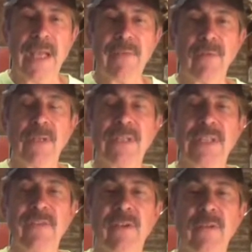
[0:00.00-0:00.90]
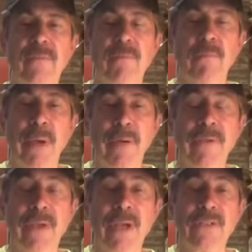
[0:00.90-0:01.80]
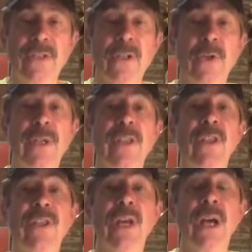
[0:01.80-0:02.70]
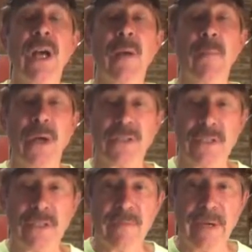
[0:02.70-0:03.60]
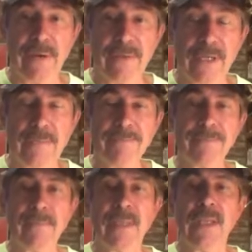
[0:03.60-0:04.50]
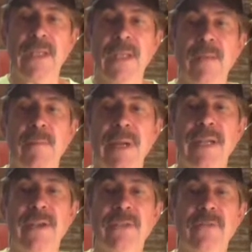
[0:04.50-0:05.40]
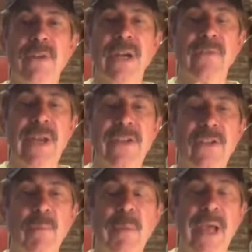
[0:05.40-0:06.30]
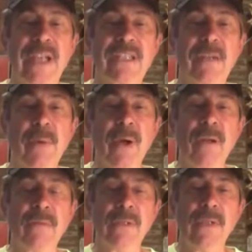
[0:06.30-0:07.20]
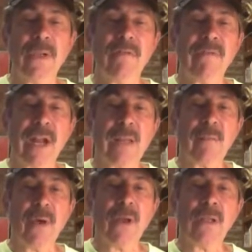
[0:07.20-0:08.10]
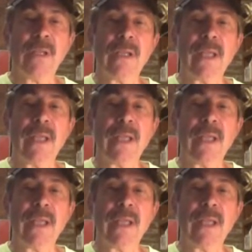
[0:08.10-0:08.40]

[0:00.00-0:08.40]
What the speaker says: Having run several marathons, including the Boston Marathon, many years of recreational basketball, volleyball,